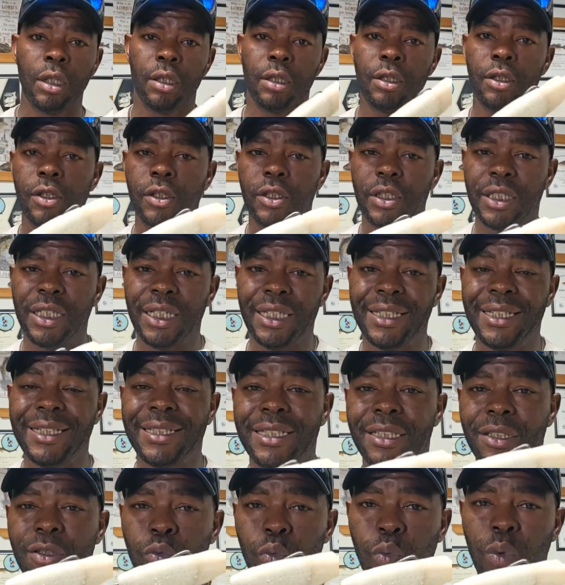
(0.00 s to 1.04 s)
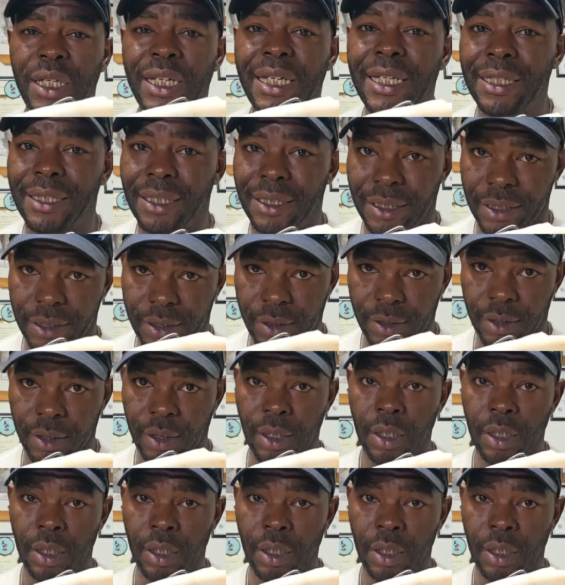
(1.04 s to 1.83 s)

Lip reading: You see, this is weedless.